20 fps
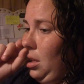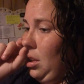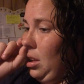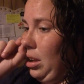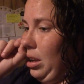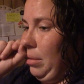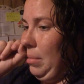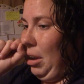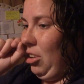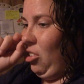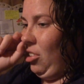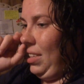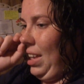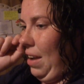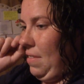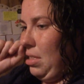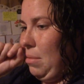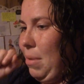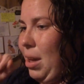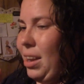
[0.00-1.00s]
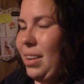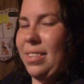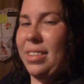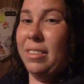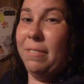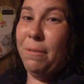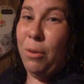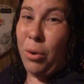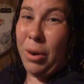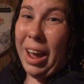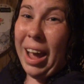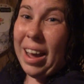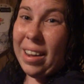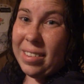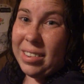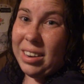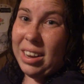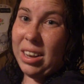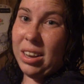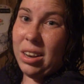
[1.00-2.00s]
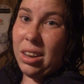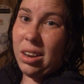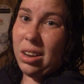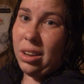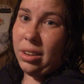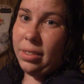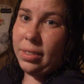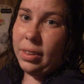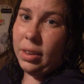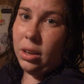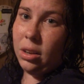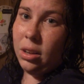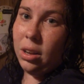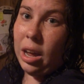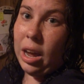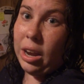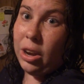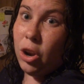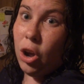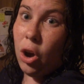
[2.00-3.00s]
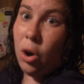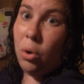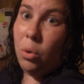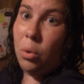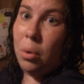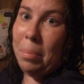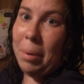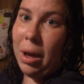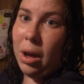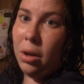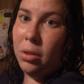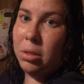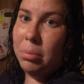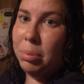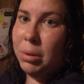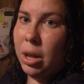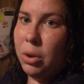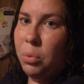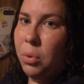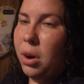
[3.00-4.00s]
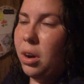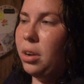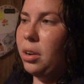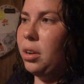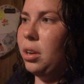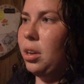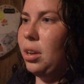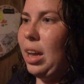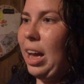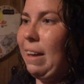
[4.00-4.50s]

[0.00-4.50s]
Um, I just had the medicine for as needed until I know about the blood work.